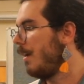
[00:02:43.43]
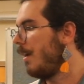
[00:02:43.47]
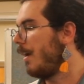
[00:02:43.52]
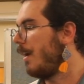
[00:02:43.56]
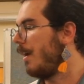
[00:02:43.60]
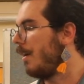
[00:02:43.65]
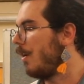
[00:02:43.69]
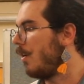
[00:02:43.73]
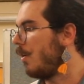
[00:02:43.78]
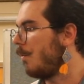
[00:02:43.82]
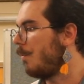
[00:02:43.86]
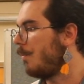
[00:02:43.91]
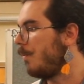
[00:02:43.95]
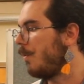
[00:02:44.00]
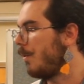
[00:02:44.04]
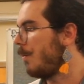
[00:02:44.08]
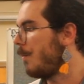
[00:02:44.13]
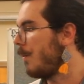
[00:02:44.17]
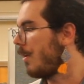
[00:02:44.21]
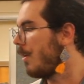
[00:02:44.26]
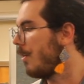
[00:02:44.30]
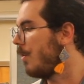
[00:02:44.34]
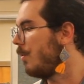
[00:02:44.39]
And hopefully
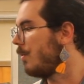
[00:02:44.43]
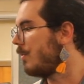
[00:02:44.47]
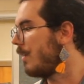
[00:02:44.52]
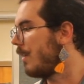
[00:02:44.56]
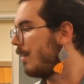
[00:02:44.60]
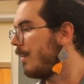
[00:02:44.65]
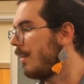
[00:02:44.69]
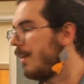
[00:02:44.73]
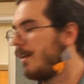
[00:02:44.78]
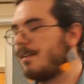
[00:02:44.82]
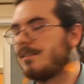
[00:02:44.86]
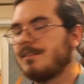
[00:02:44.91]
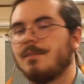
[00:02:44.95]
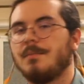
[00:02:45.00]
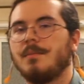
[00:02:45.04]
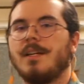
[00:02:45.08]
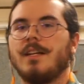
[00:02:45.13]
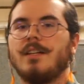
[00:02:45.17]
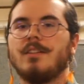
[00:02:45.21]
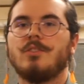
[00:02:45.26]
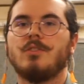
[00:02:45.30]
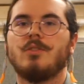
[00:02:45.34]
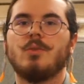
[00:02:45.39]
we can use that data
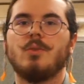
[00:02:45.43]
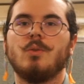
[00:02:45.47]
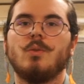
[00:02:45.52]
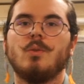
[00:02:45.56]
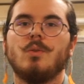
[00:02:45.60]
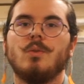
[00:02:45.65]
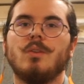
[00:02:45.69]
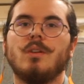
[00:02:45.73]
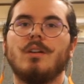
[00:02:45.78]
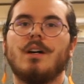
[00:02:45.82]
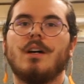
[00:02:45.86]
someday to